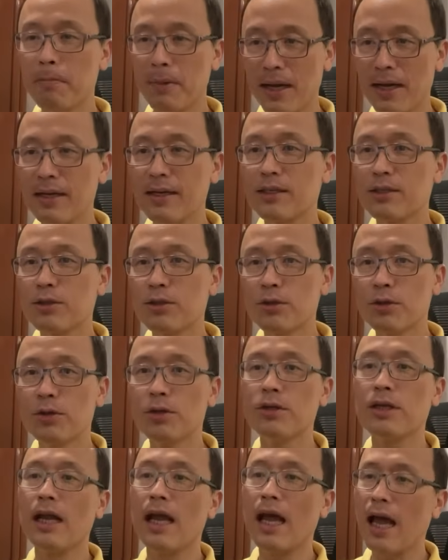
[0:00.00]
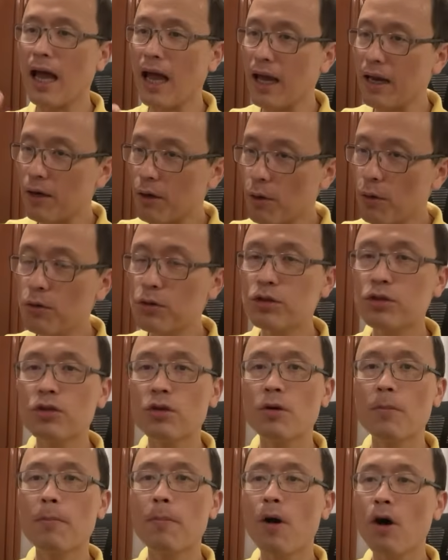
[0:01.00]
plan is good, and
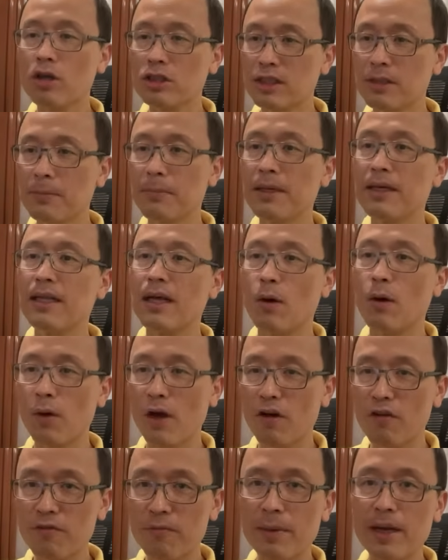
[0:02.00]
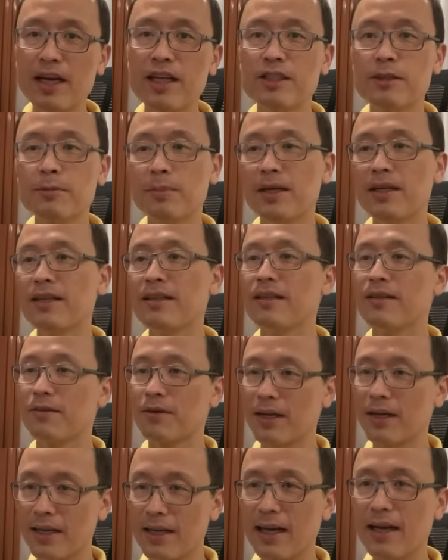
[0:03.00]
also possibly their wealth management.
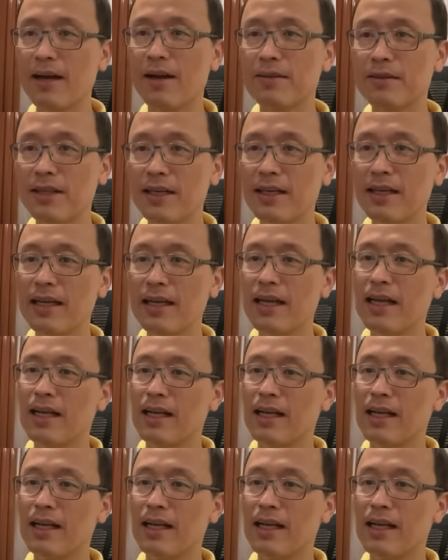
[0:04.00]
Okay, that kind of thing.